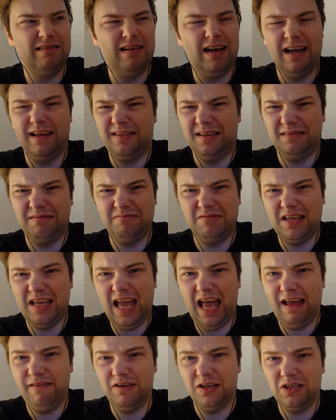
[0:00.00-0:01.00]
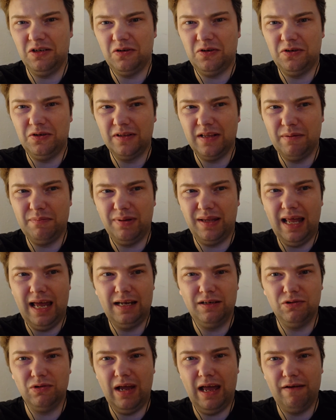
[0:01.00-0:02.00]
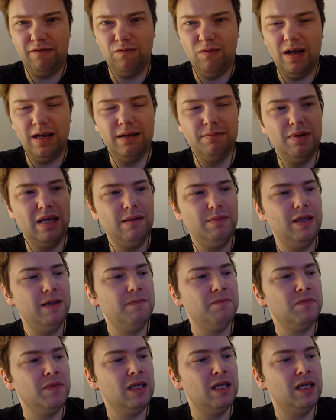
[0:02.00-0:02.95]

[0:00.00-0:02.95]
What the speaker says: either they have it or they plan to have one maybe.